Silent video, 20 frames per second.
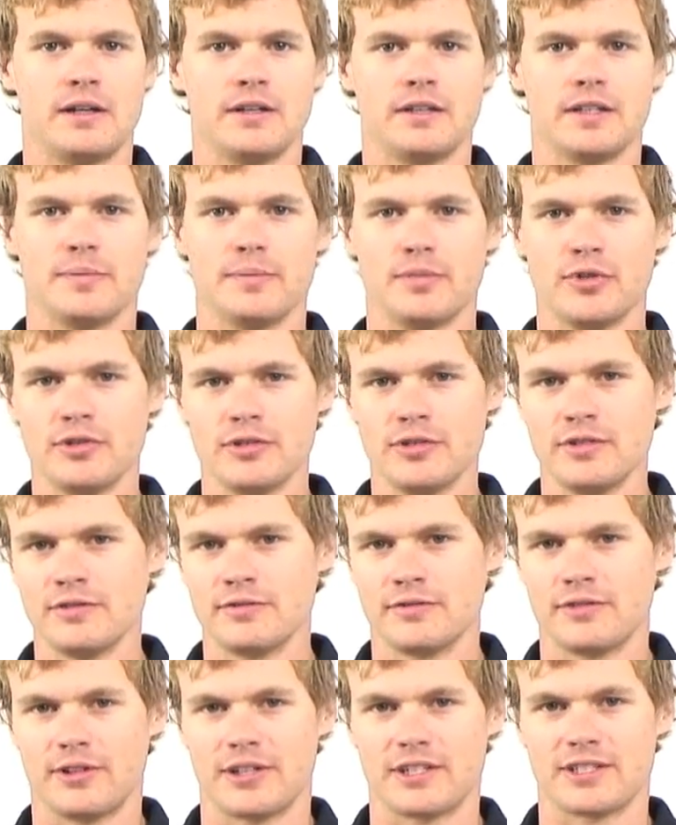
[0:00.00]
The Moon,
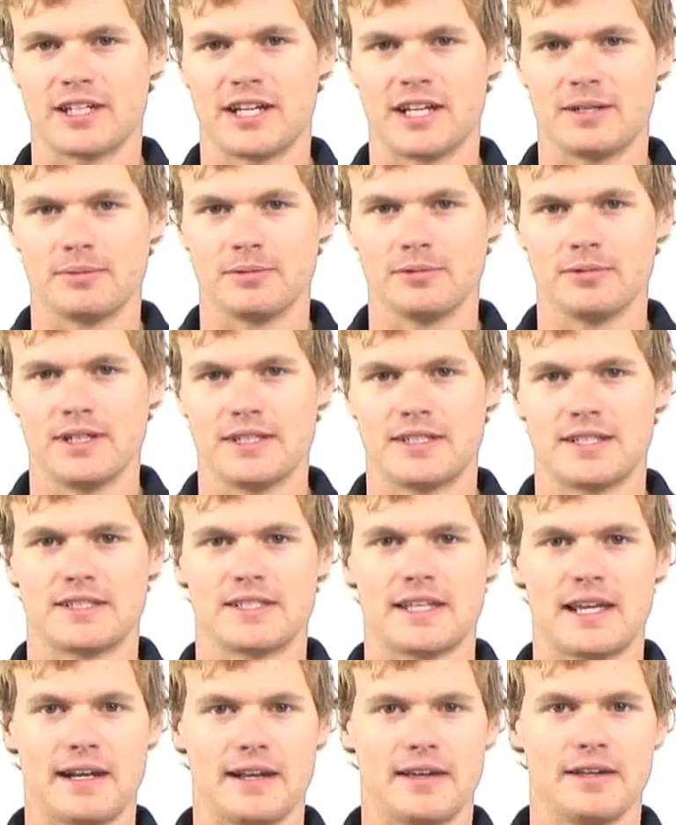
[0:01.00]
for example, is a
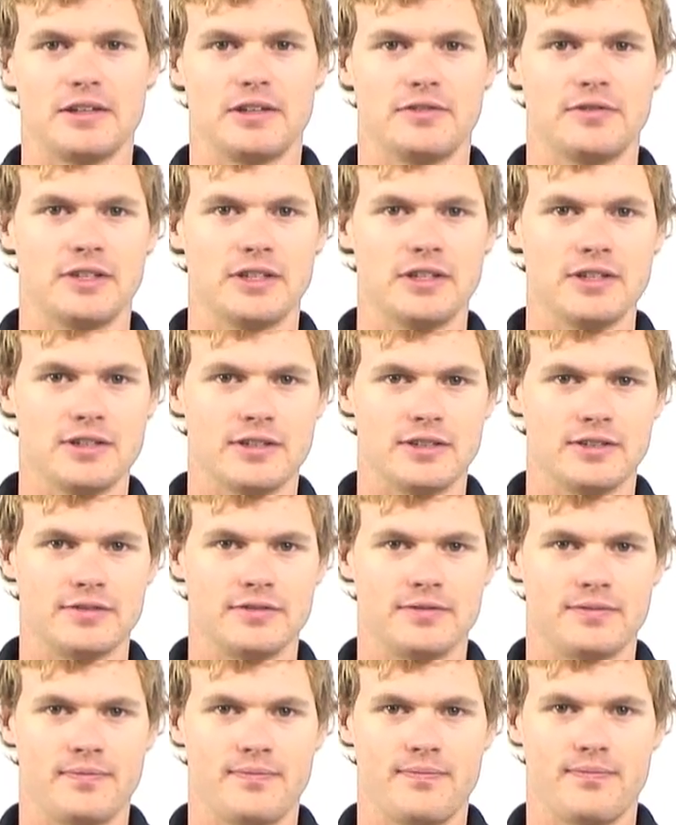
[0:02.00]
satellite of the
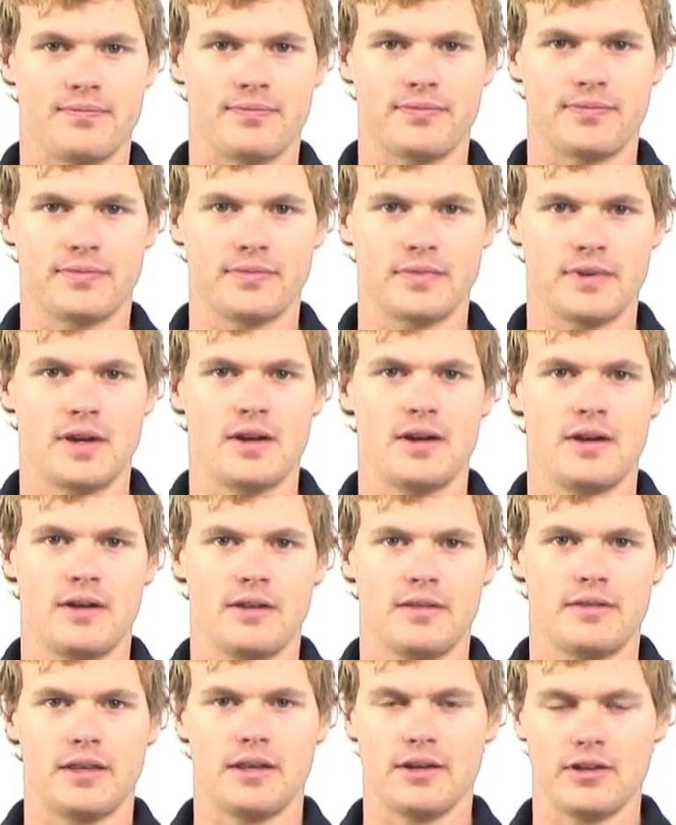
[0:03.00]
Earth.
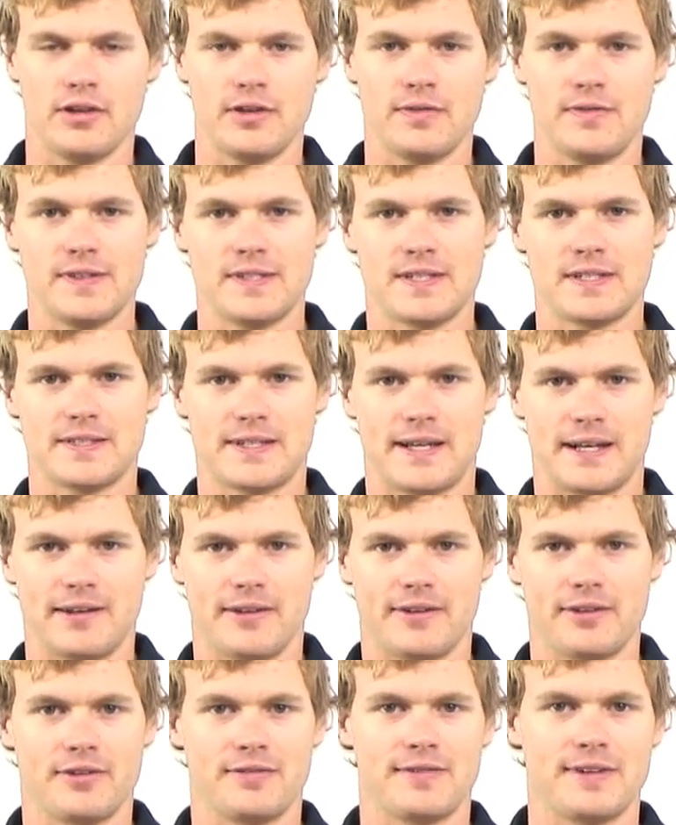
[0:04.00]
The Earth is a
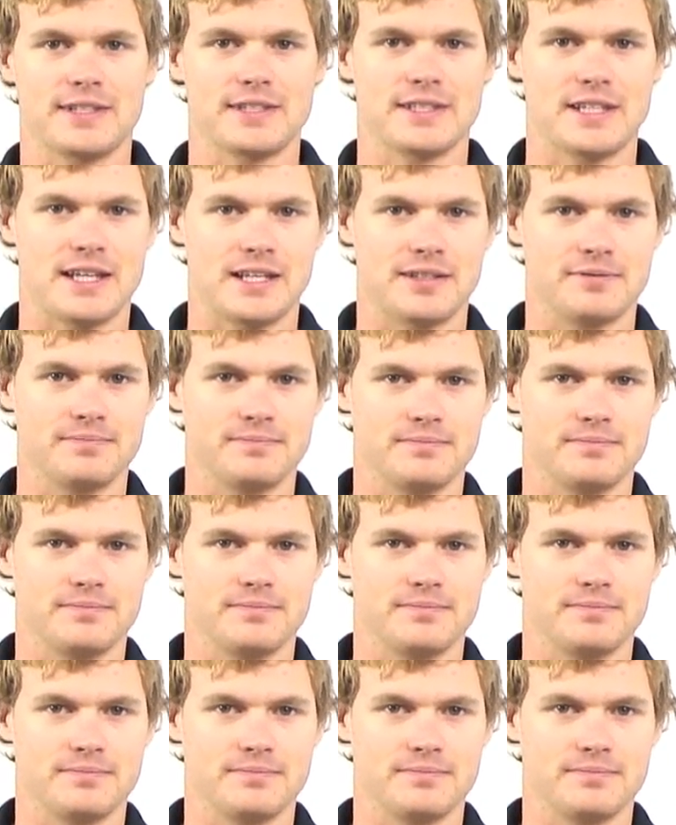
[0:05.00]
satellite of our Sun.